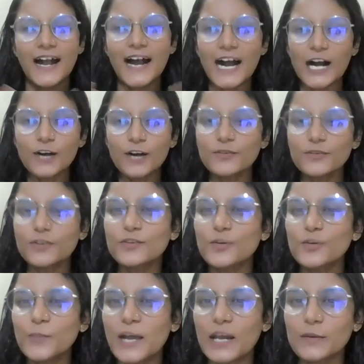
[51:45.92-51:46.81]
How to
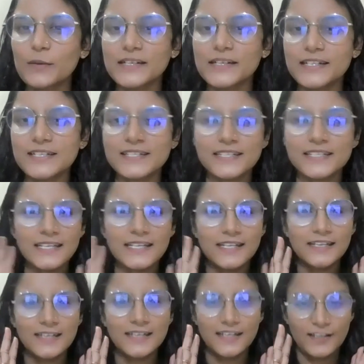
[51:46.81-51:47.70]
do manual
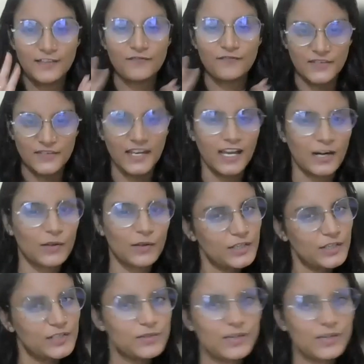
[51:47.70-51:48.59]
testing? We are
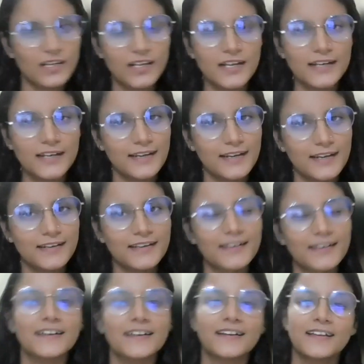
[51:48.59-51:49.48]
going to learn it.
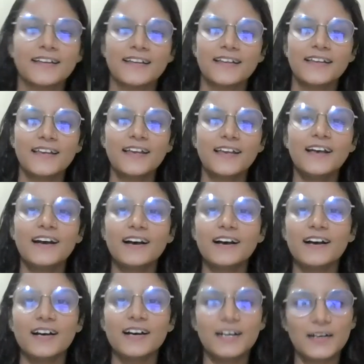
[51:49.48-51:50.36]

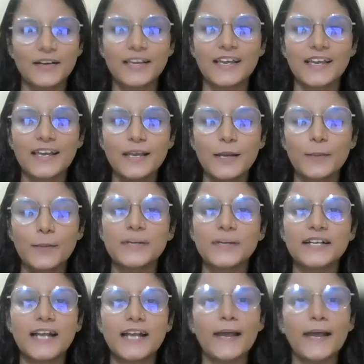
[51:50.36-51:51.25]
Okay.
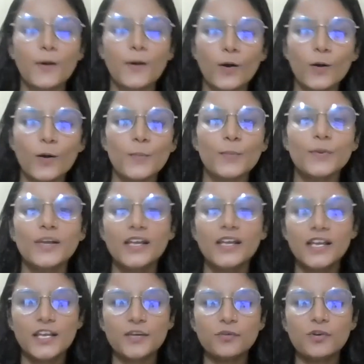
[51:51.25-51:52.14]
But I hope
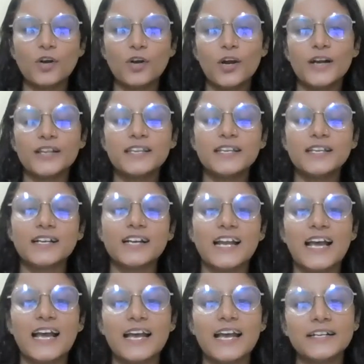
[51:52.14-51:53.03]
you got the
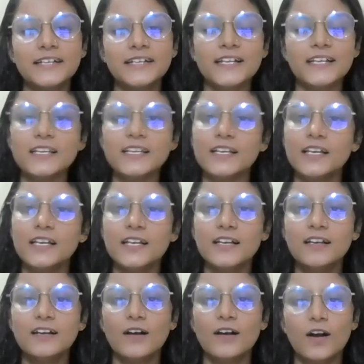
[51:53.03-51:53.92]
clarity
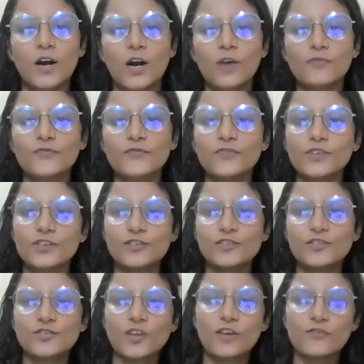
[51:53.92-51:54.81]
of
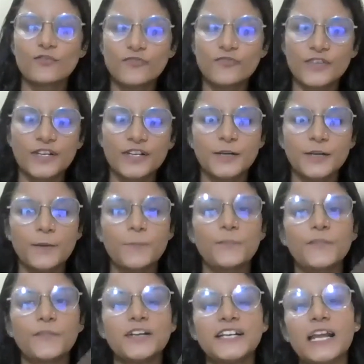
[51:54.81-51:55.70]
software,
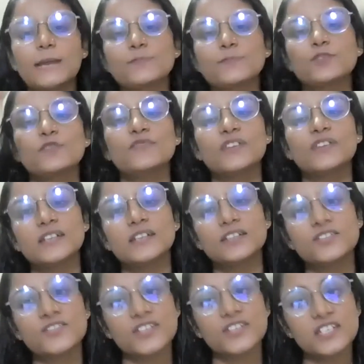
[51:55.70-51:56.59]
types of
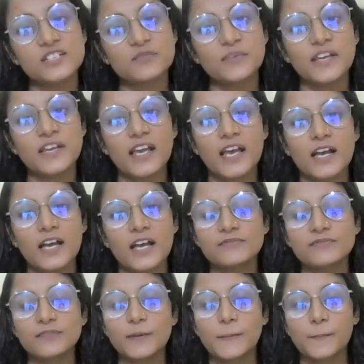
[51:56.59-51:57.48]
industries we
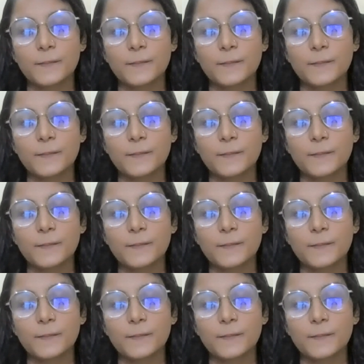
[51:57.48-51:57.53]
have,